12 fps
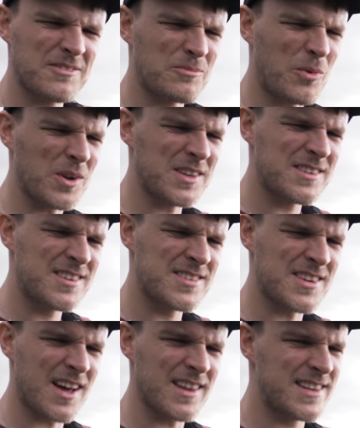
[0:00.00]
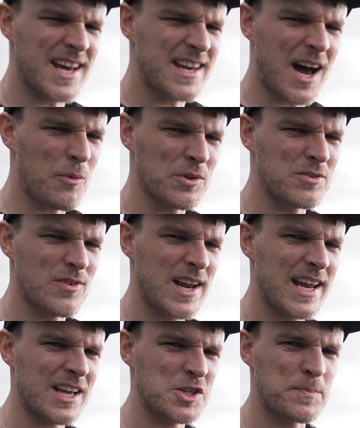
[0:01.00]
one to start the day that I wasn't
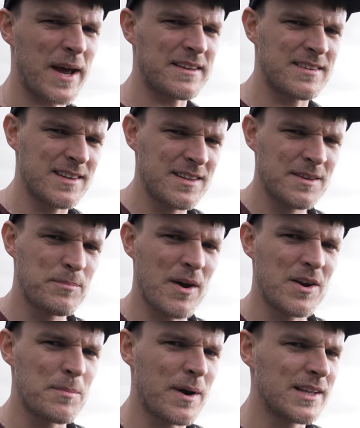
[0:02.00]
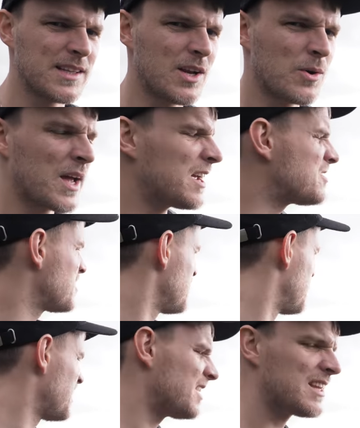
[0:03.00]
really expecting, bearing in mind the
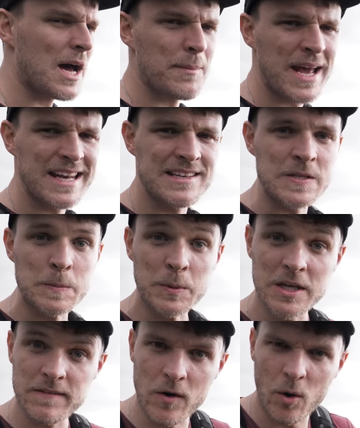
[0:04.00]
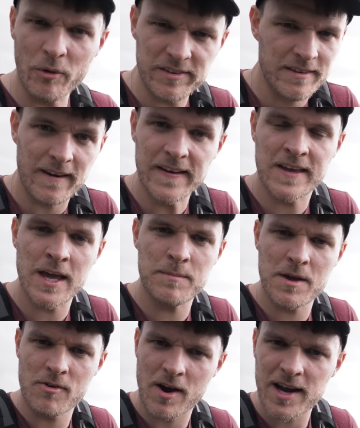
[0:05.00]
location that I'm headed to, but you've always got to
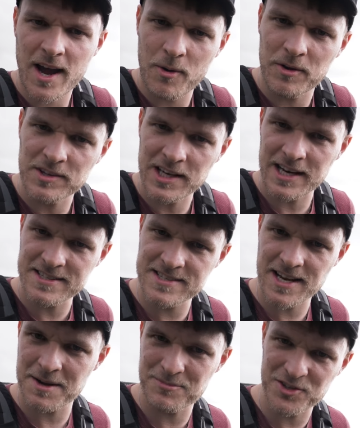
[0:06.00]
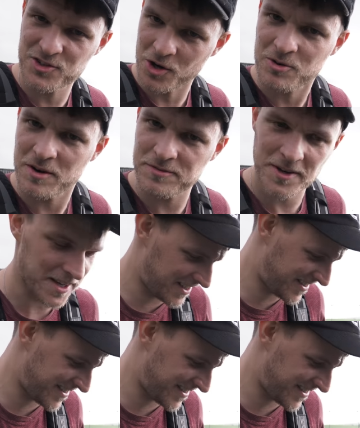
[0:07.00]
keep your eye out as a landscape photographer.